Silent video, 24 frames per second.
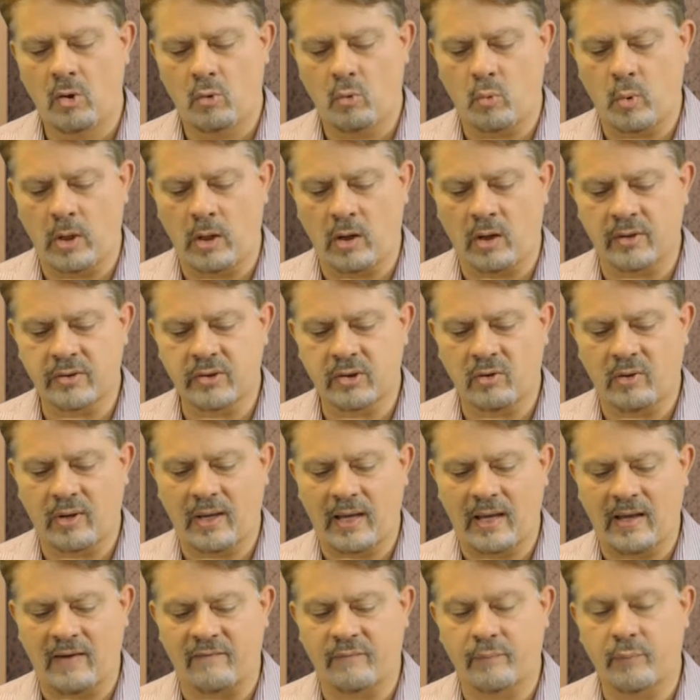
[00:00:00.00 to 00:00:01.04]
We also
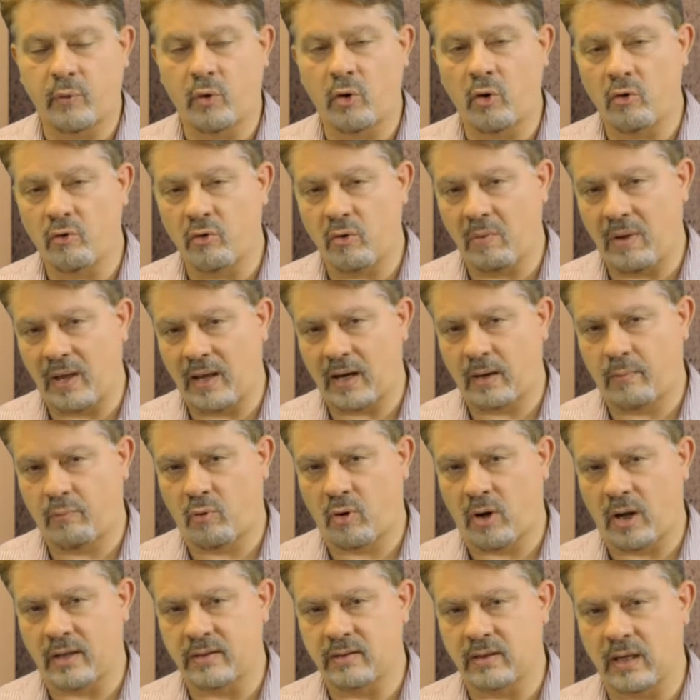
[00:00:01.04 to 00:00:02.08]
have programmatic
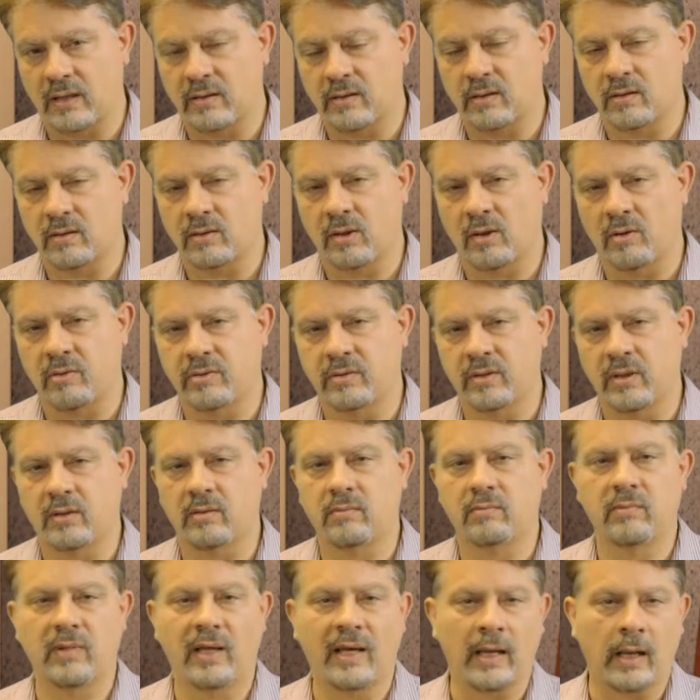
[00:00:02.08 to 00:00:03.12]
processes, those
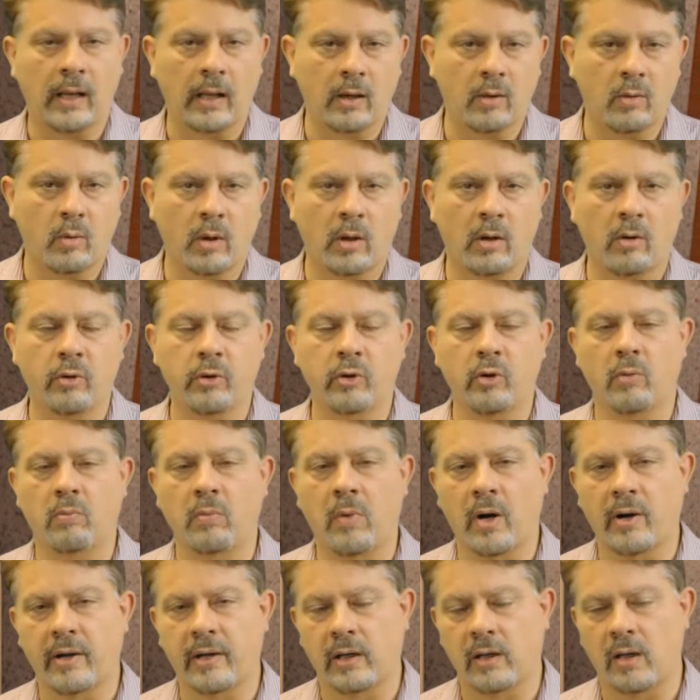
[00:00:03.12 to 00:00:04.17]
that Eloqua or your
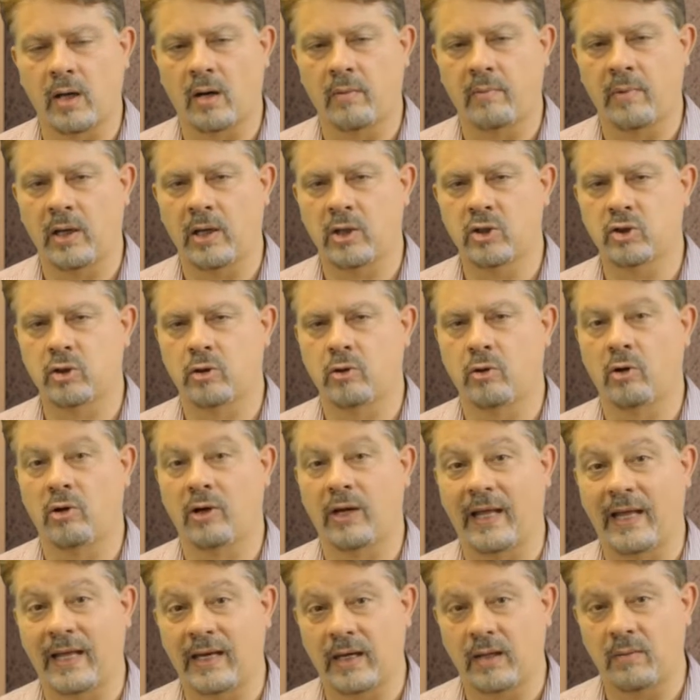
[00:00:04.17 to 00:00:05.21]
marketing automation or your
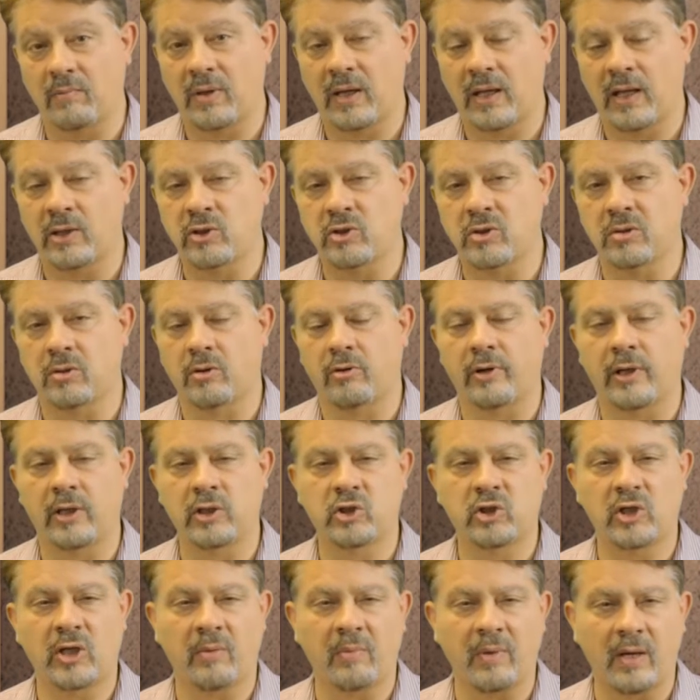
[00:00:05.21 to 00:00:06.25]
landing pages, your
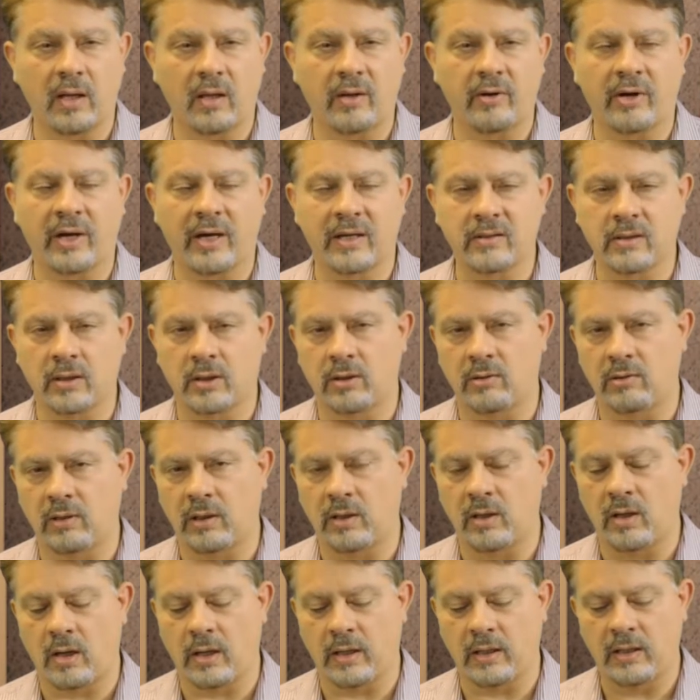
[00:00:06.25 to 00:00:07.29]
HTML are
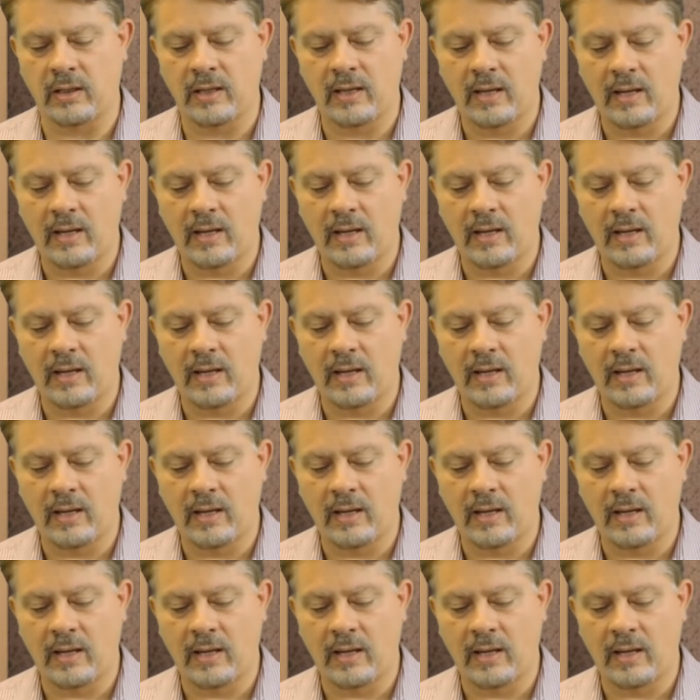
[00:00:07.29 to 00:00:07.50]
executing on.